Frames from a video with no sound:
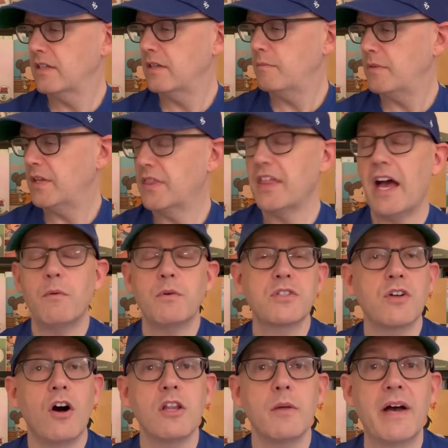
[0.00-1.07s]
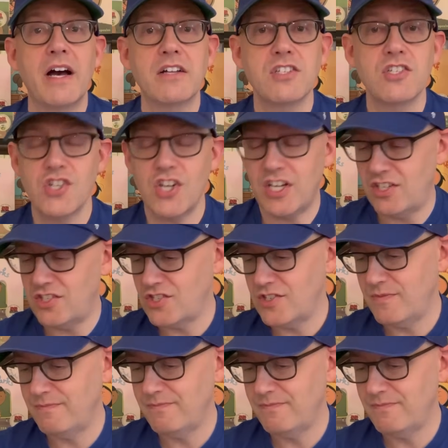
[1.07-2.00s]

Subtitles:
But that was all about to change,